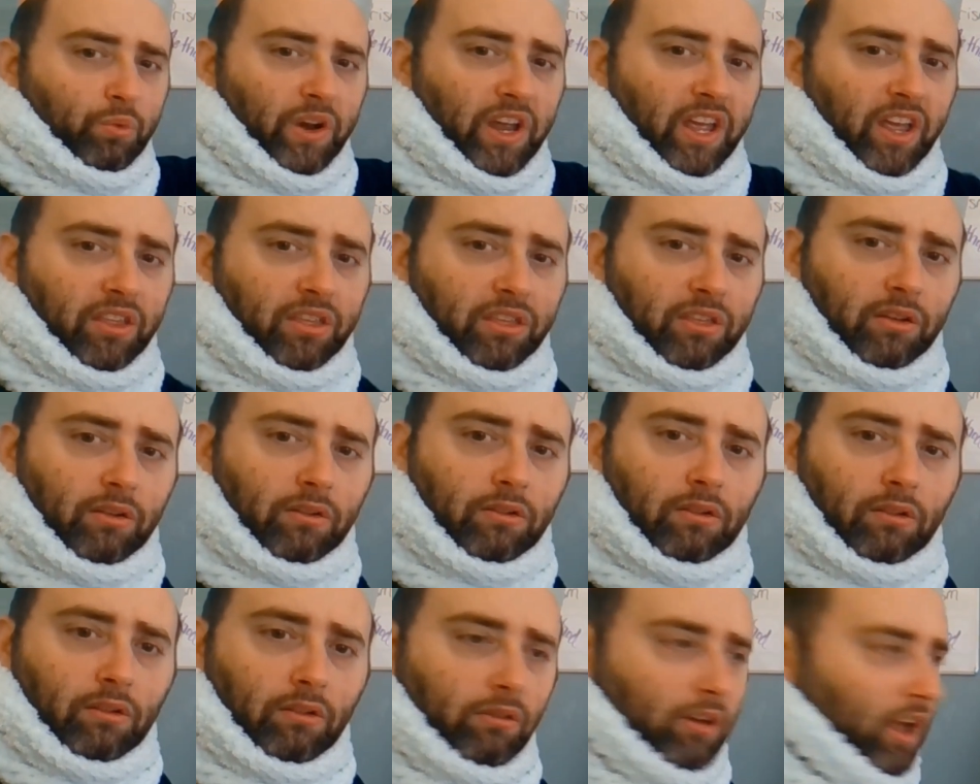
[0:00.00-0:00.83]
width,
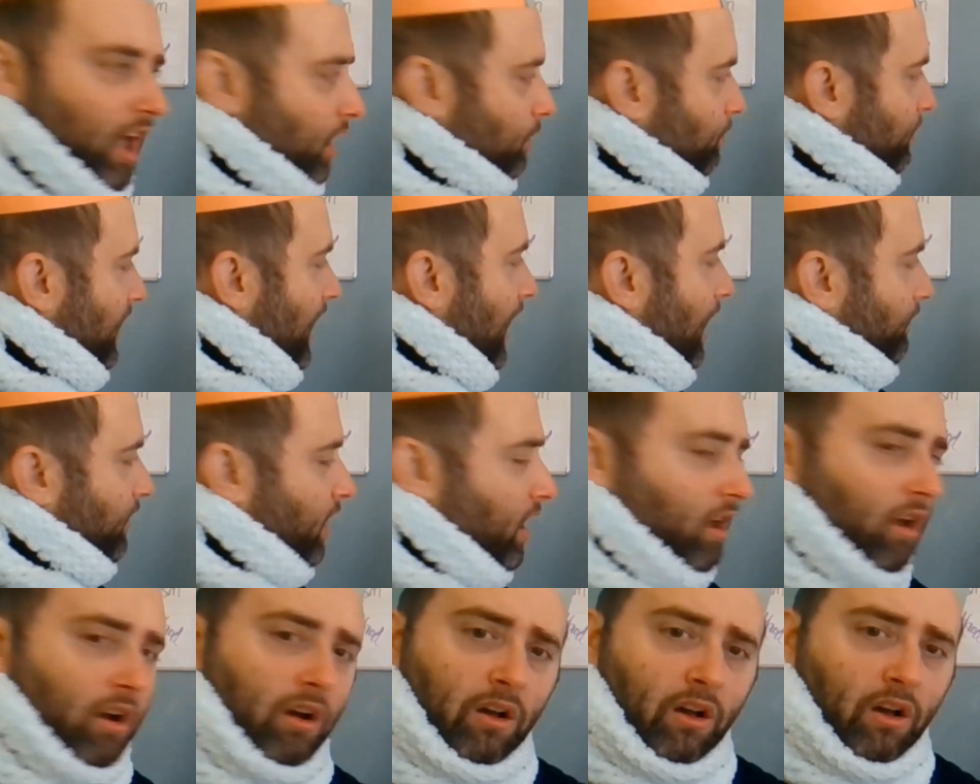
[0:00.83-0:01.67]
and we have
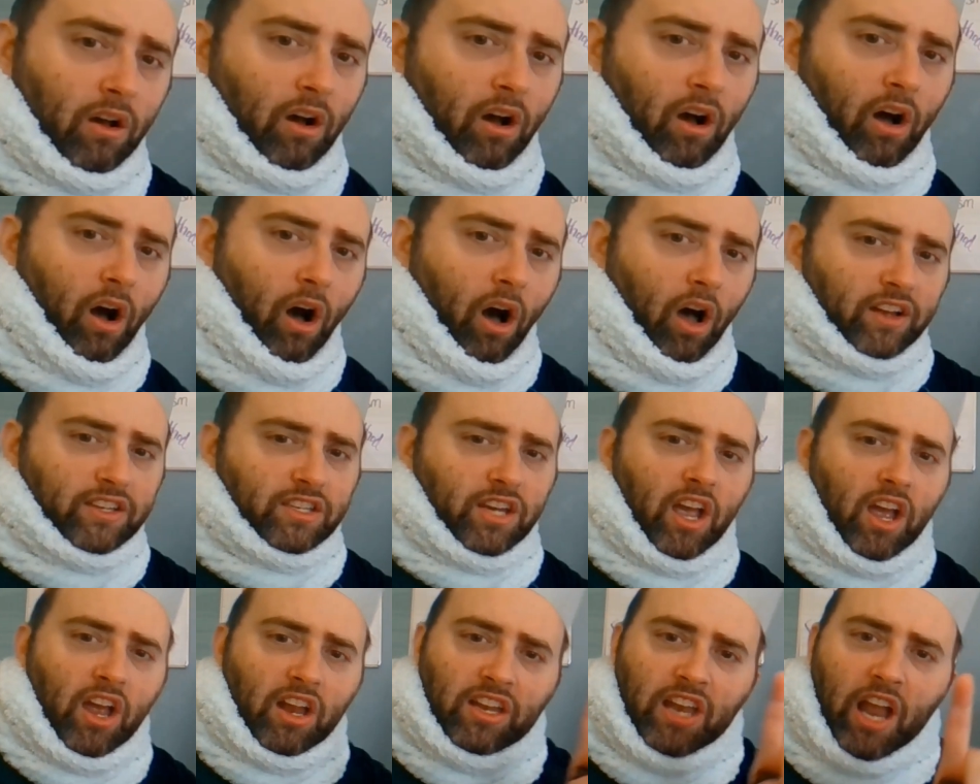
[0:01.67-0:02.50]
a
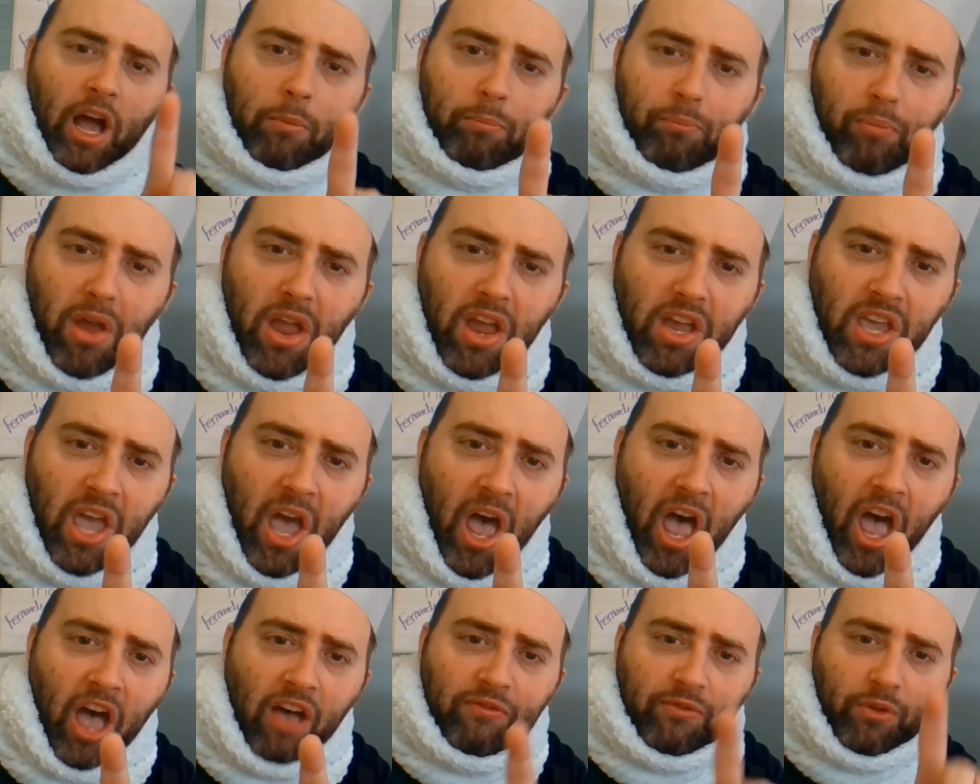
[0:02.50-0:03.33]
height. Now be
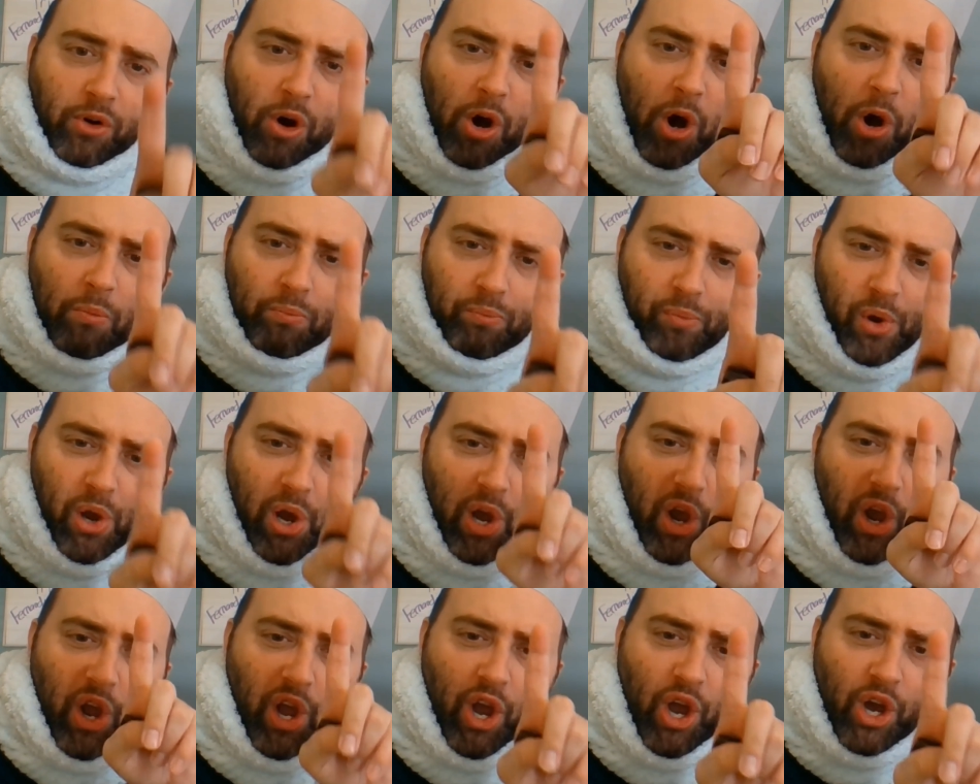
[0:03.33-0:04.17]
careful,
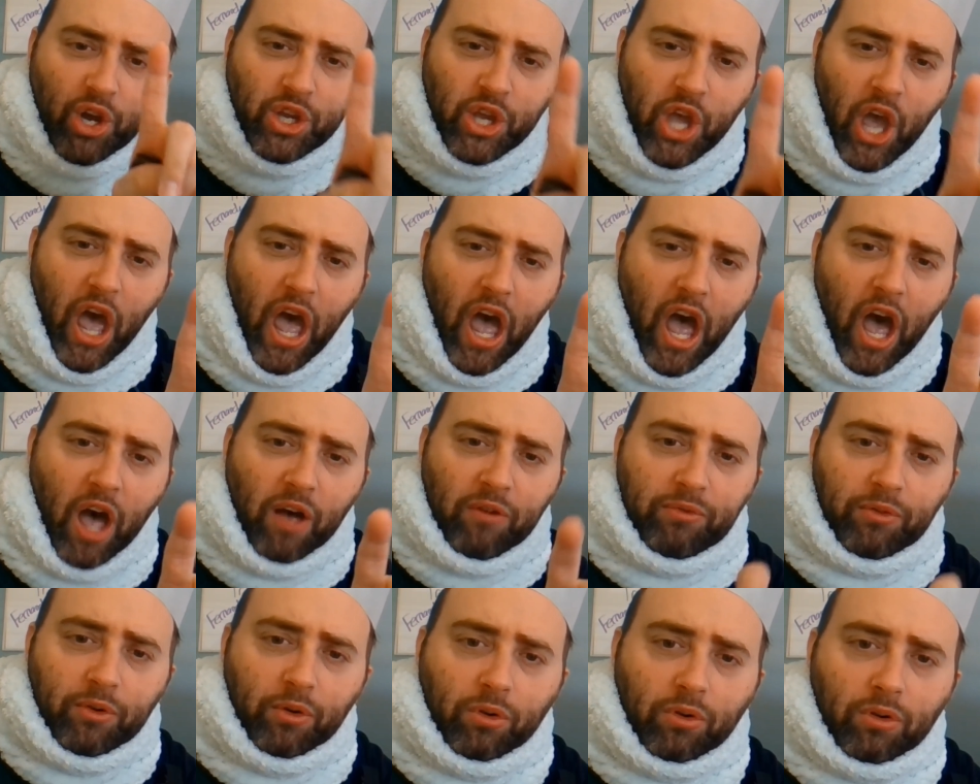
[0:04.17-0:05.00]
be
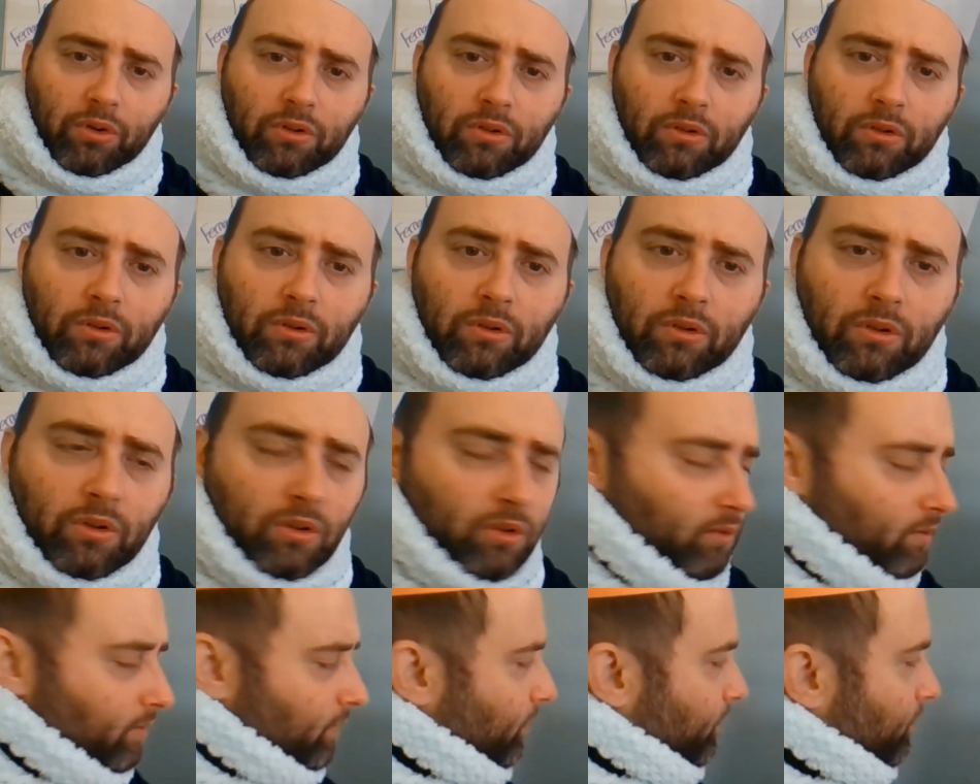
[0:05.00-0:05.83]
careful.
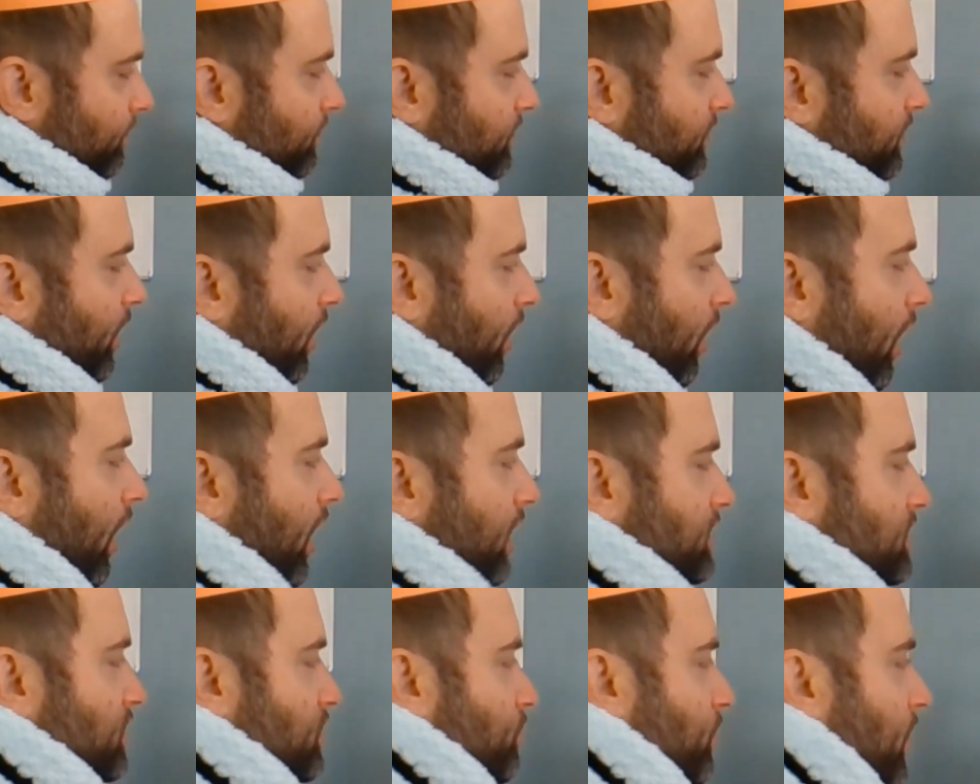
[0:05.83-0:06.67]
The
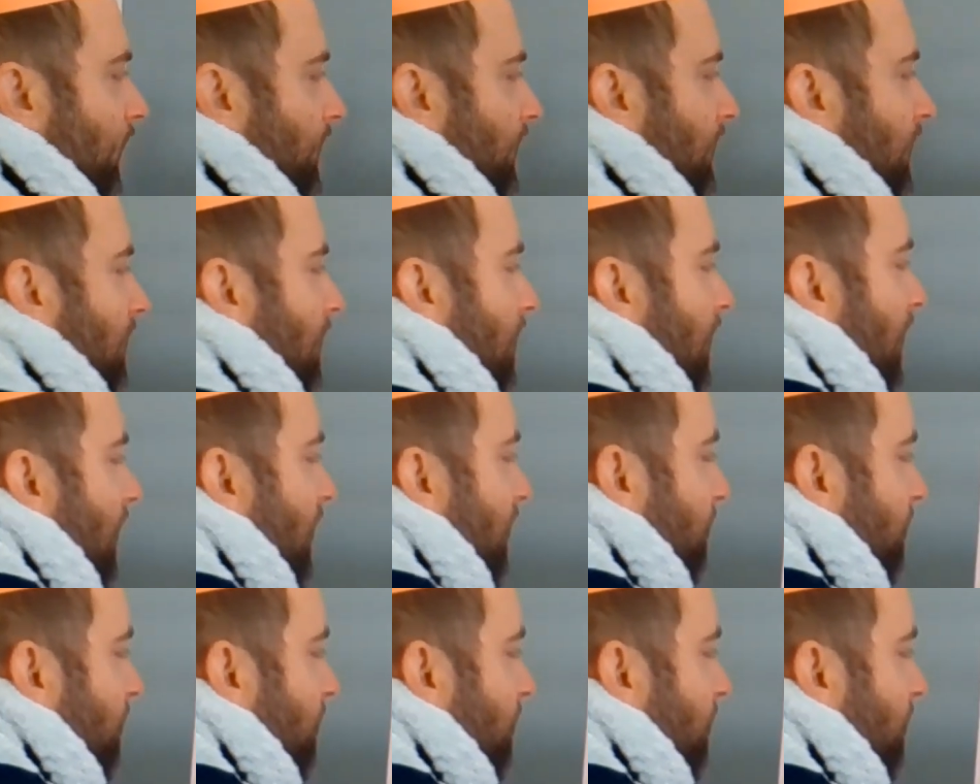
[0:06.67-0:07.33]
height is right here.